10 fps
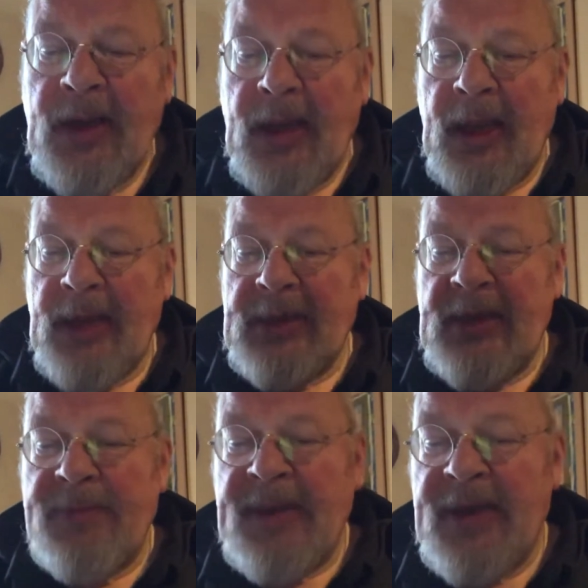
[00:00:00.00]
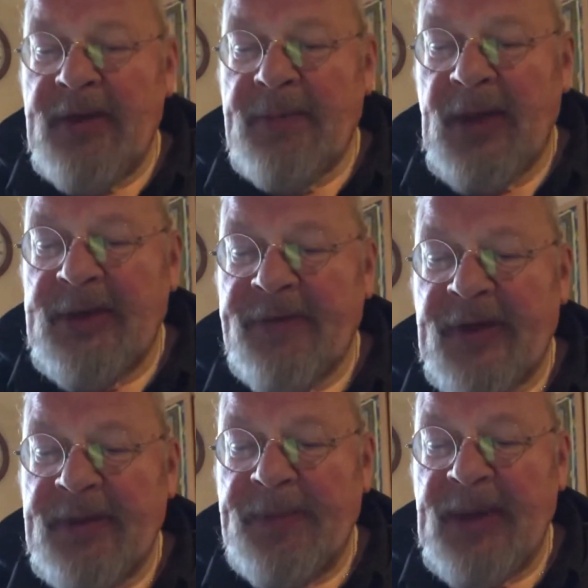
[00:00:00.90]
And he might have
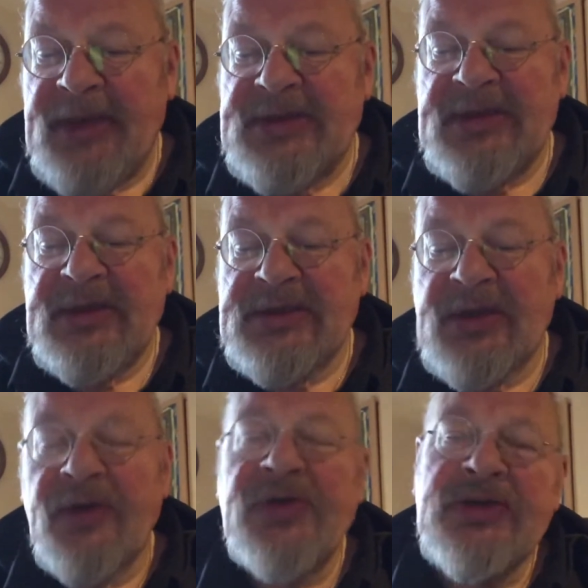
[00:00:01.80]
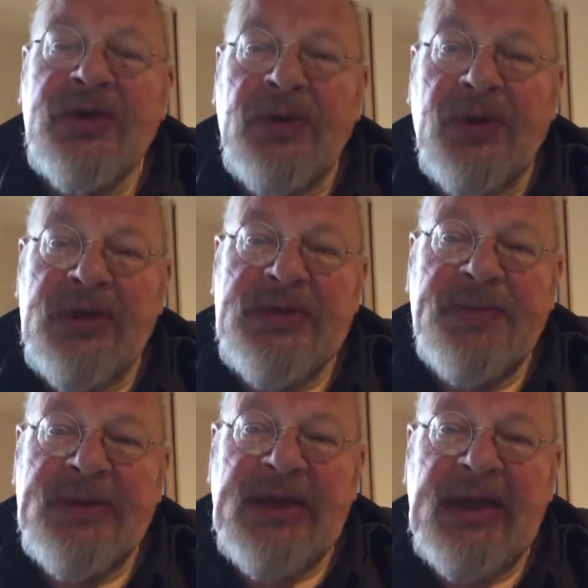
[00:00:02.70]
had a place in the Scottish court,
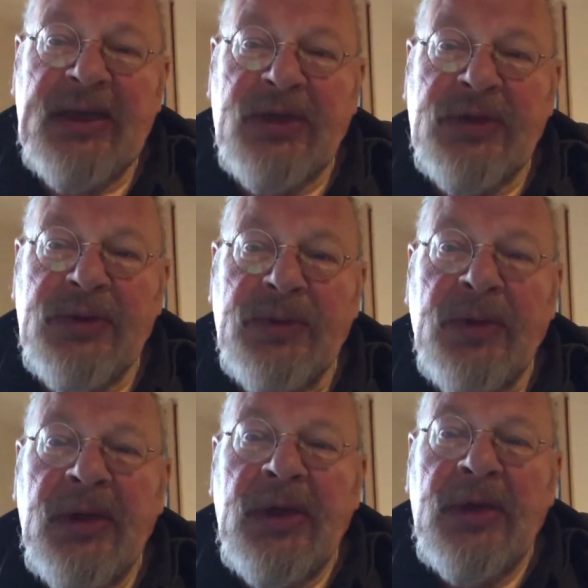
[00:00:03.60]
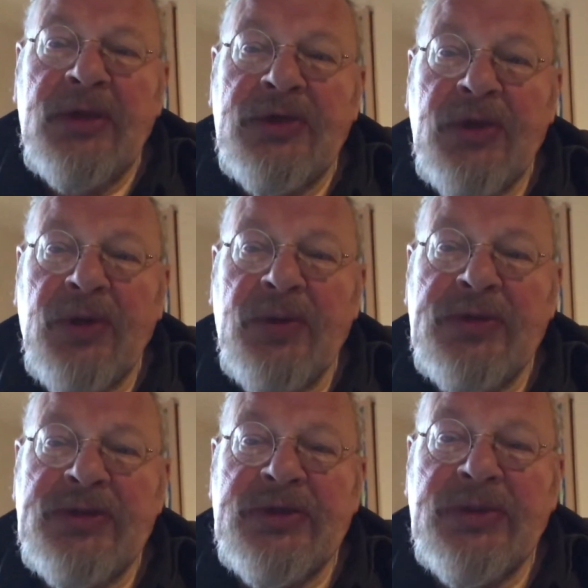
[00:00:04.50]
but he too
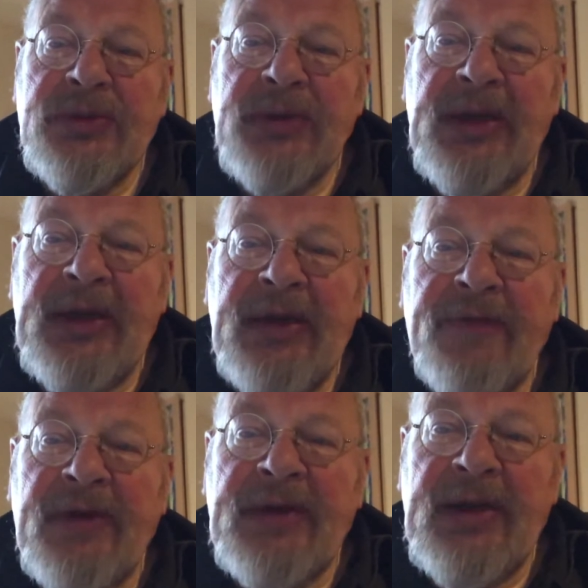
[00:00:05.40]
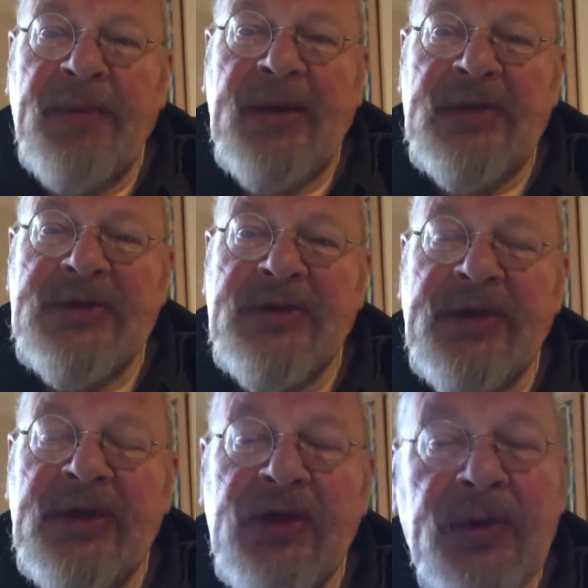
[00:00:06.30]
chose to leave, and he went to
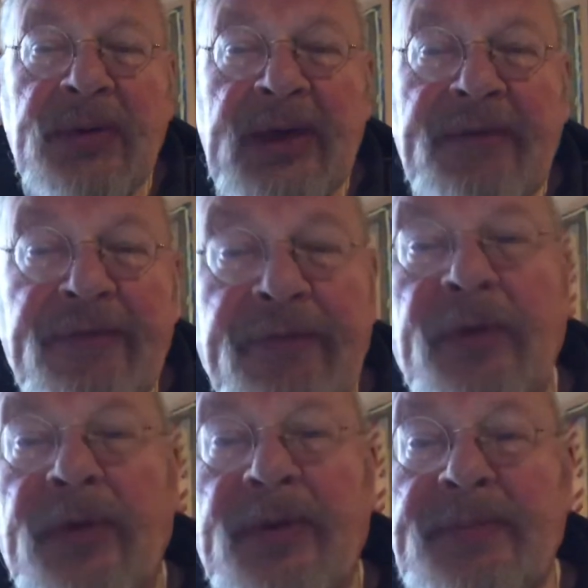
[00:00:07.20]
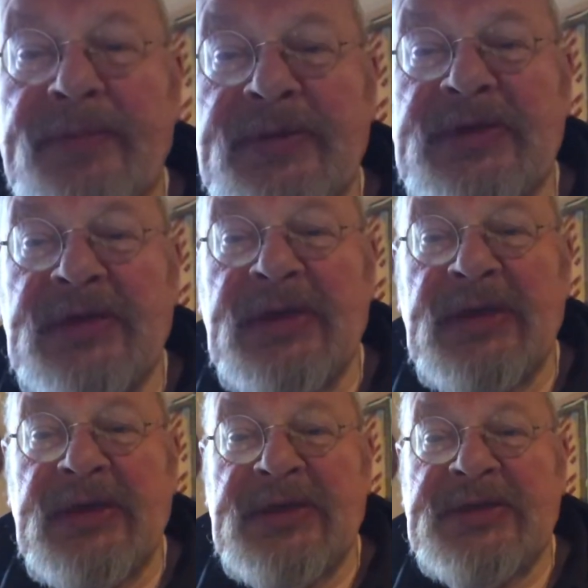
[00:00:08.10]
the newly formed
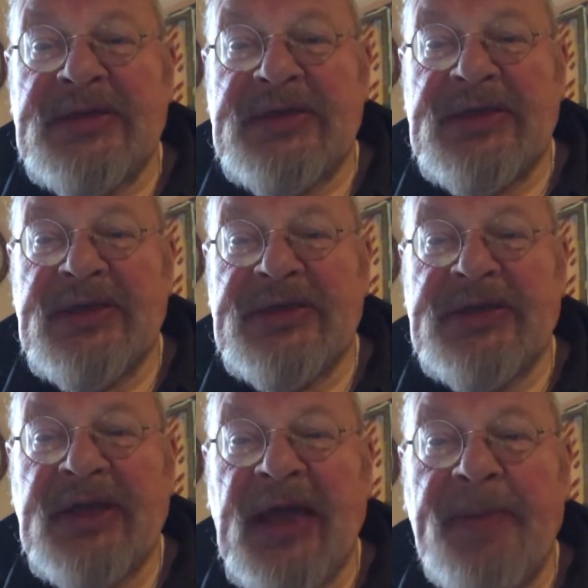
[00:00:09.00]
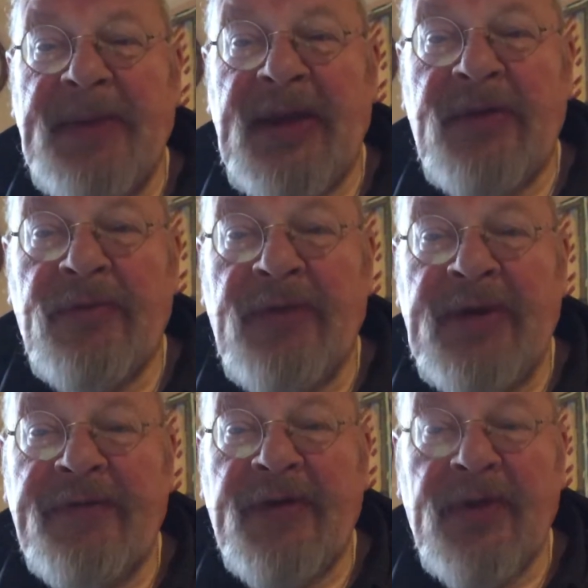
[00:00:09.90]
Cistercian Abbey at
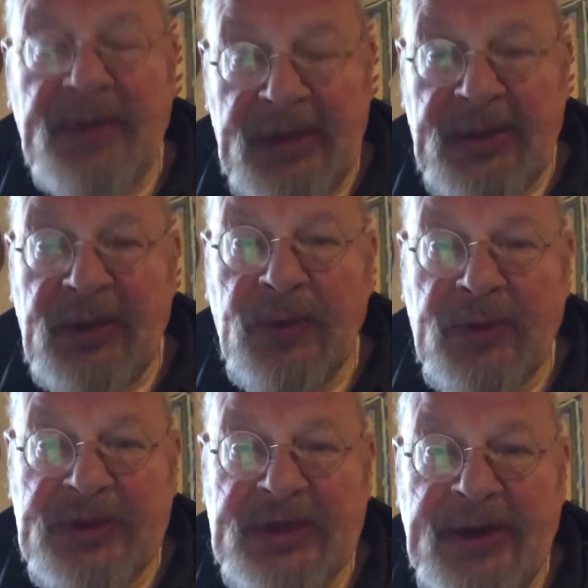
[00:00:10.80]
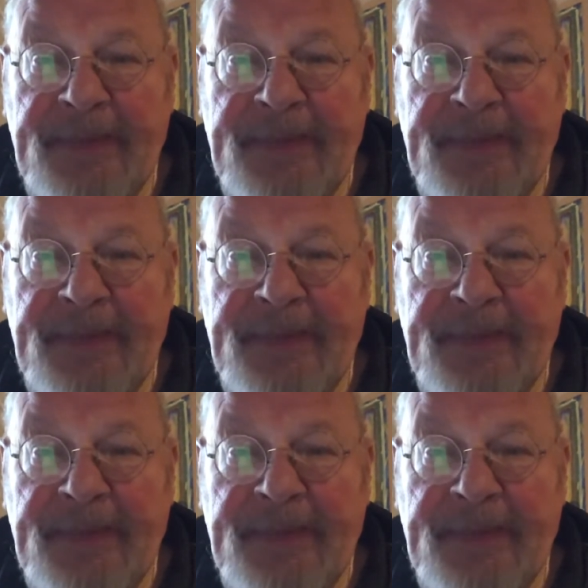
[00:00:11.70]
Rievaulx in Yorkshire.